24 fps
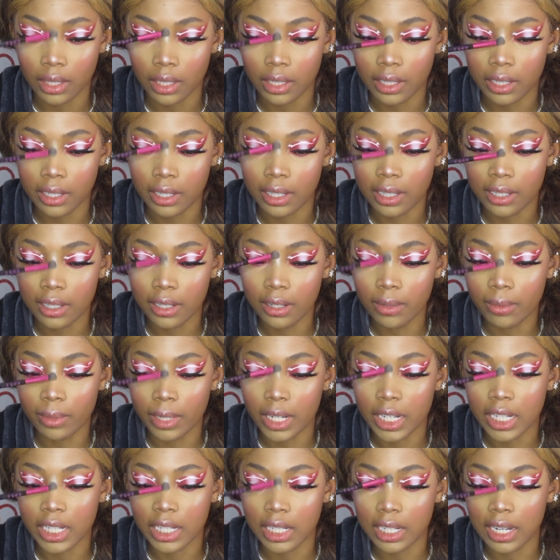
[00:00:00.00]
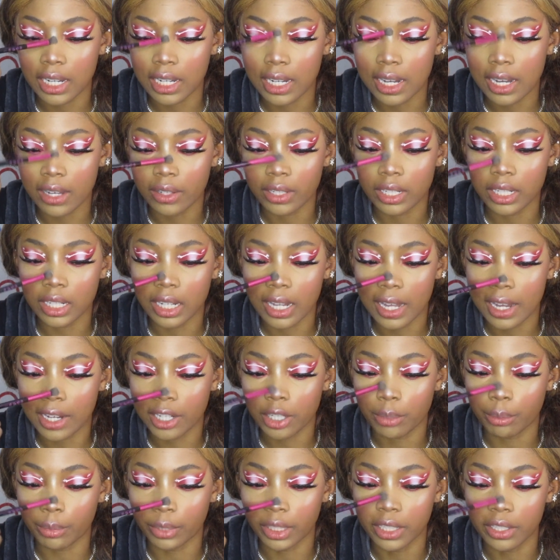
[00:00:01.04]
I kind of want to stand out
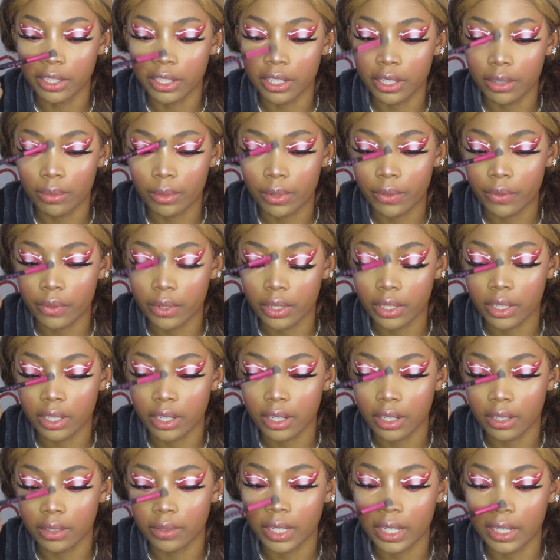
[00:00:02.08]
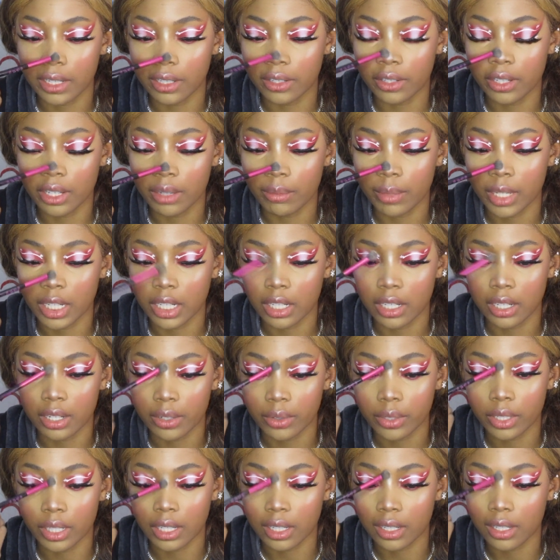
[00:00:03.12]
/ blend in with the snow. I know that makes no
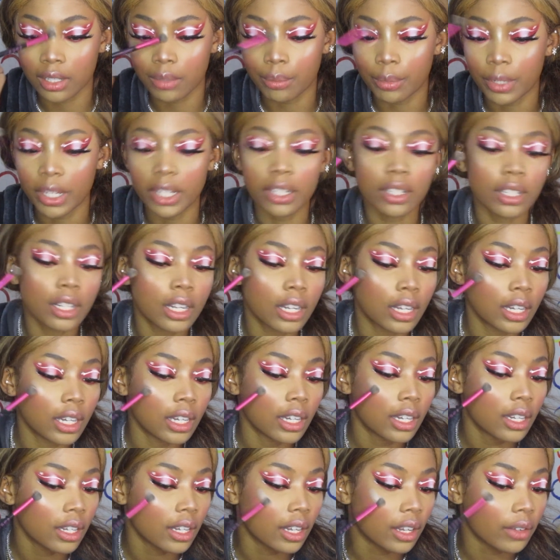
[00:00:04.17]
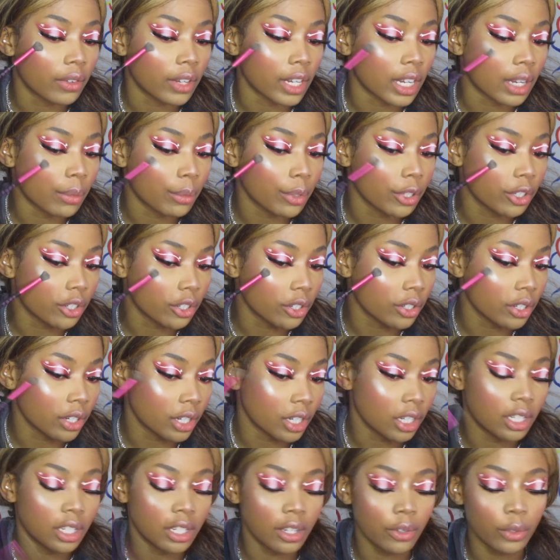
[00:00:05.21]
sense, but if I get pictures in the
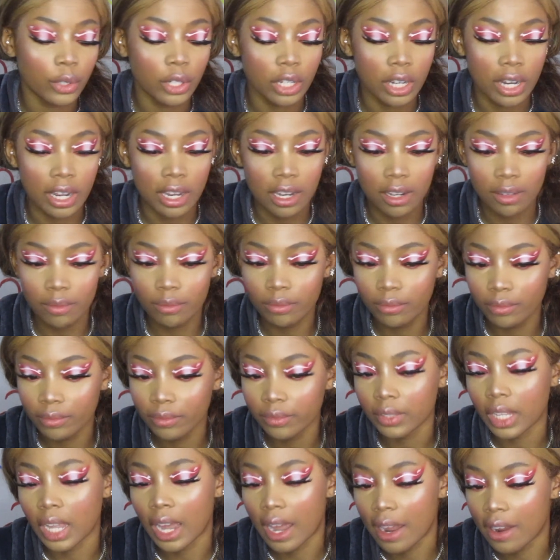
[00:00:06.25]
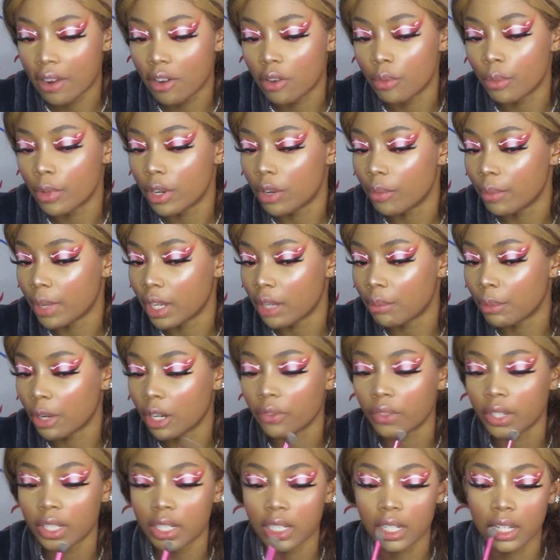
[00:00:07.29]
snow tonight, I hope it'll make
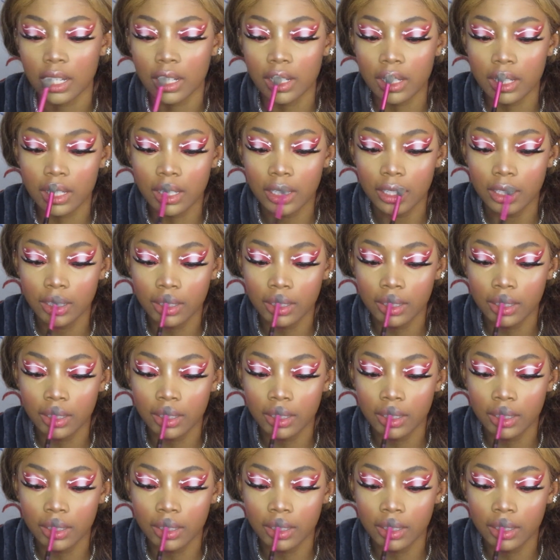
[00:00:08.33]
perfect sense.